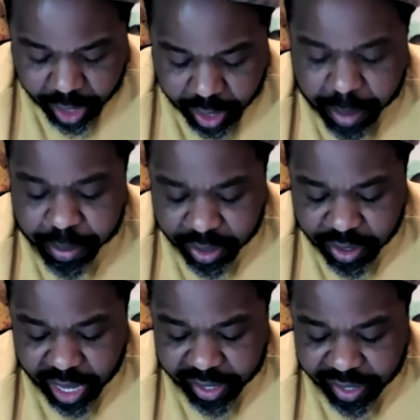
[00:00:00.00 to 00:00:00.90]
My brother
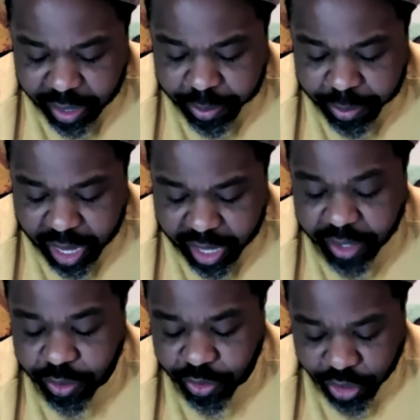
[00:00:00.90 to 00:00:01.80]
and I stayed behind in
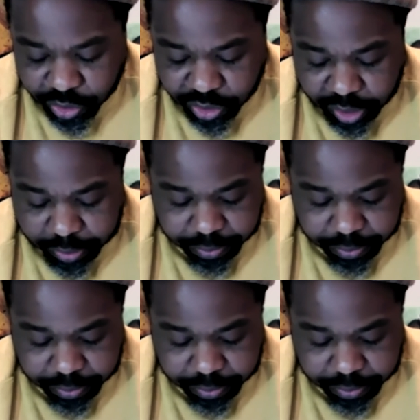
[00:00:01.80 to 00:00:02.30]
New Jersey.